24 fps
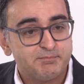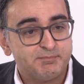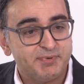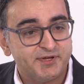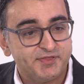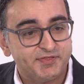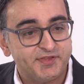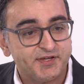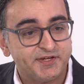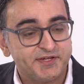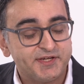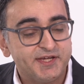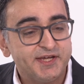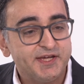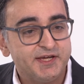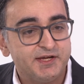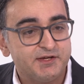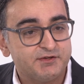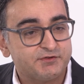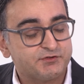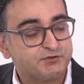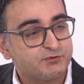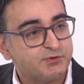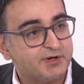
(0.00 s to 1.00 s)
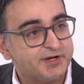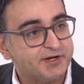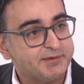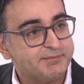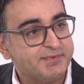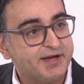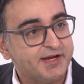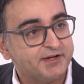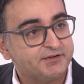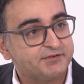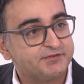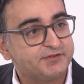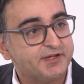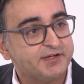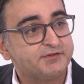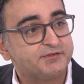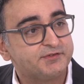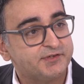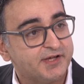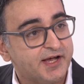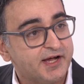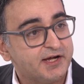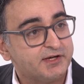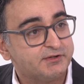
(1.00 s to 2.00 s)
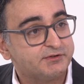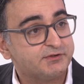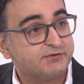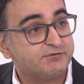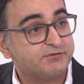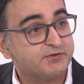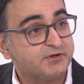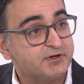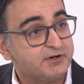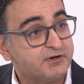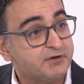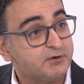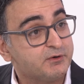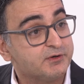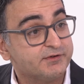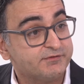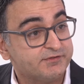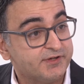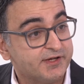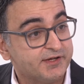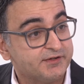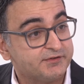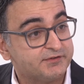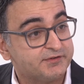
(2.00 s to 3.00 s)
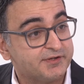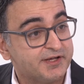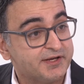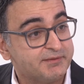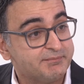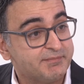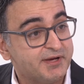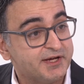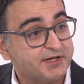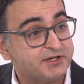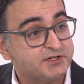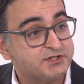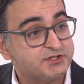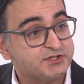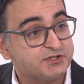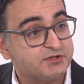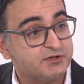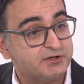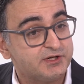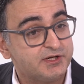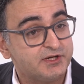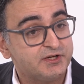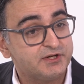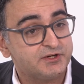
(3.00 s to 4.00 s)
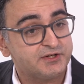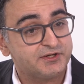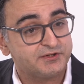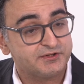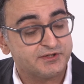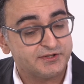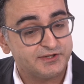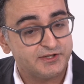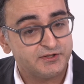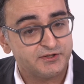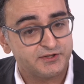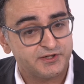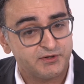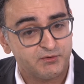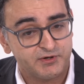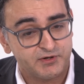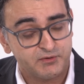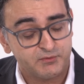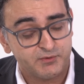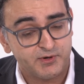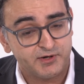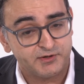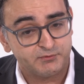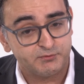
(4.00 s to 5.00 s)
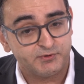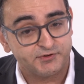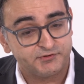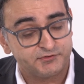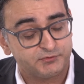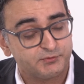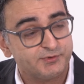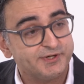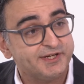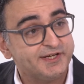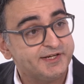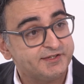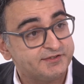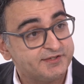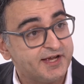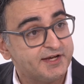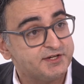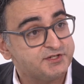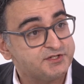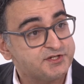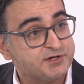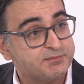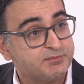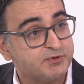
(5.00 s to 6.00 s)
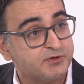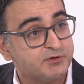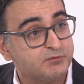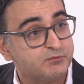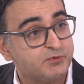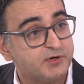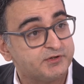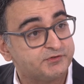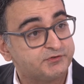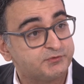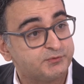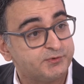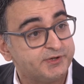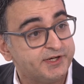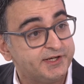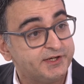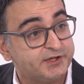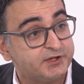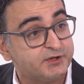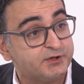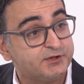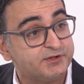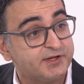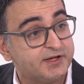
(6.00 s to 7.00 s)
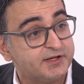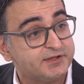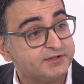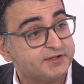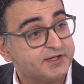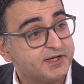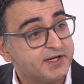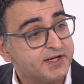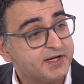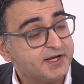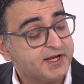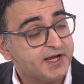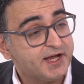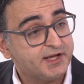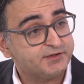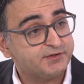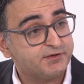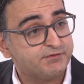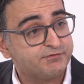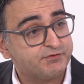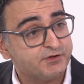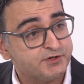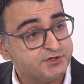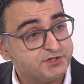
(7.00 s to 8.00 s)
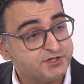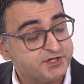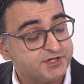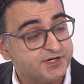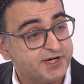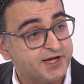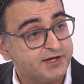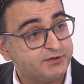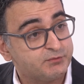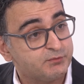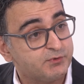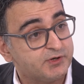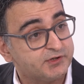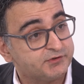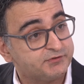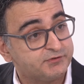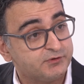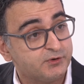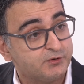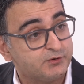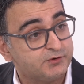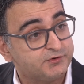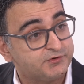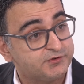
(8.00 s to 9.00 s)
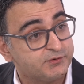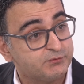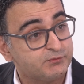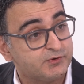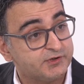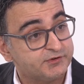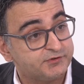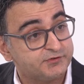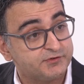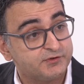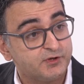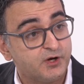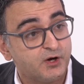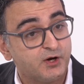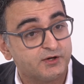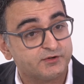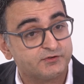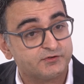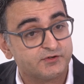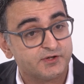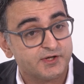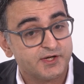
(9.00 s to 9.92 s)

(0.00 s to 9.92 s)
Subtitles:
But the key is trying to make sense out of all of this and making sure, look at what's really tangible and what's really good, and differentiate what's noise and what's not.